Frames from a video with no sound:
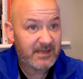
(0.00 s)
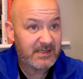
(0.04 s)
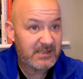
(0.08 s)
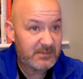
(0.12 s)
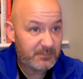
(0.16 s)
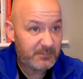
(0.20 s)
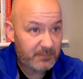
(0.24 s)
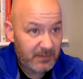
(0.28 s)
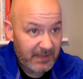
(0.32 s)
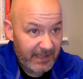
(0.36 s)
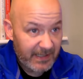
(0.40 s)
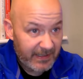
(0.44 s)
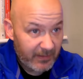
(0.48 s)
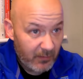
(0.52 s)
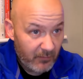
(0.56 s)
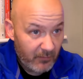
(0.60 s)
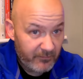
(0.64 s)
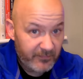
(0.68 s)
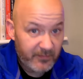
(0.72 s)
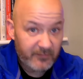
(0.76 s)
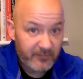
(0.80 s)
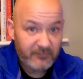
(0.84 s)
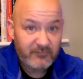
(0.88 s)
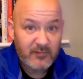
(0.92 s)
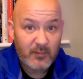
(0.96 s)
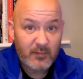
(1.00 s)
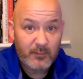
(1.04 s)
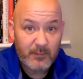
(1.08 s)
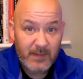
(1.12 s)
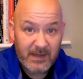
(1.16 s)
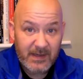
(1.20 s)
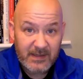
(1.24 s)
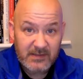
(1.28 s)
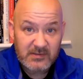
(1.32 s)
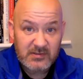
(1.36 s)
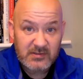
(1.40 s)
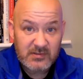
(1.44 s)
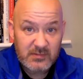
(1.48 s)
he's playing off the front
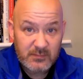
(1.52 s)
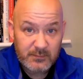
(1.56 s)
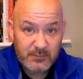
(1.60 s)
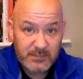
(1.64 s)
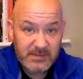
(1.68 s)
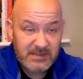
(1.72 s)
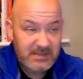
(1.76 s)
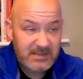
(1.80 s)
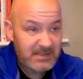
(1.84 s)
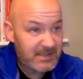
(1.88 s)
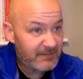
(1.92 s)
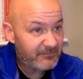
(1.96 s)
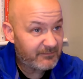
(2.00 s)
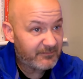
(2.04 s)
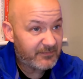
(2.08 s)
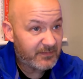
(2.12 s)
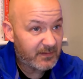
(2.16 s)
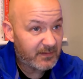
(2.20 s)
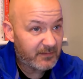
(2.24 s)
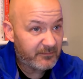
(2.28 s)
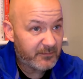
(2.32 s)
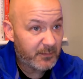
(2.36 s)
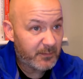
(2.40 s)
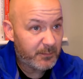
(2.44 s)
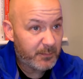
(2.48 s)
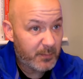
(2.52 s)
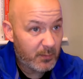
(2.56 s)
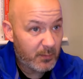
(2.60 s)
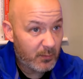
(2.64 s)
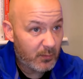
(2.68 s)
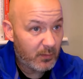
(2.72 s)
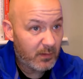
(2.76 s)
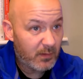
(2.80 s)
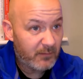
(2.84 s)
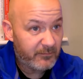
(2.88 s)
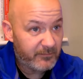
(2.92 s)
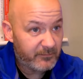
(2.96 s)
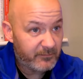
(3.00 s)
man as a number 10 for
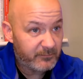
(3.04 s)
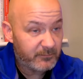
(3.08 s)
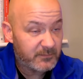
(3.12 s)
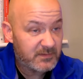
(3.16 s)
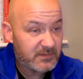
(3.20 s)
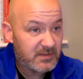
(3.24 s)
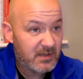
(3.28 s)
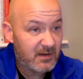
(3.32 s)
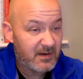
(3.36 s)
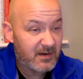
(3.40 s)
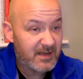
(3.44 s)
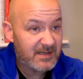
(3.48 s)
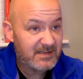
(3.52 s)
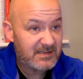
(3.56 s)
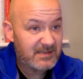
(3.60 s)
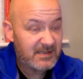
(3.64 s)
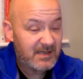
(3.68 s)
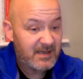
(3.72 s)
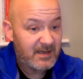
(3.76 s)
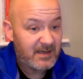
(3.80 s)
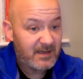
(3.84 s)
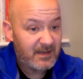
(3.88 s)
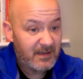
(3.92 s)
Liverpool, off Torres.